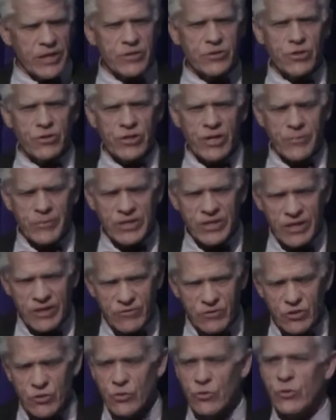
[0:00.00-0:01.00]
they're coming out of
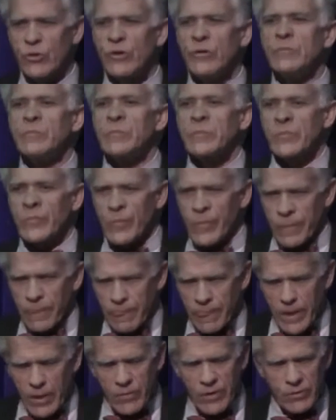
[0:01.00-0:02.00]
school,
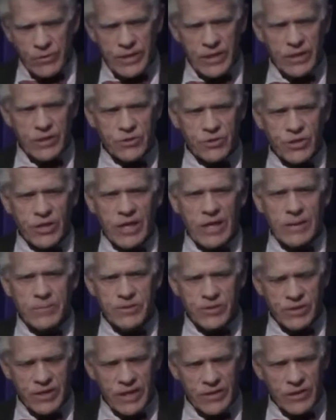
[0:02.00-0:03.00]
they're getting jobs,
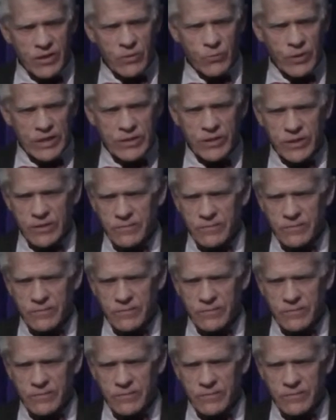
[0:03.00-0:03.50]
and they're renting.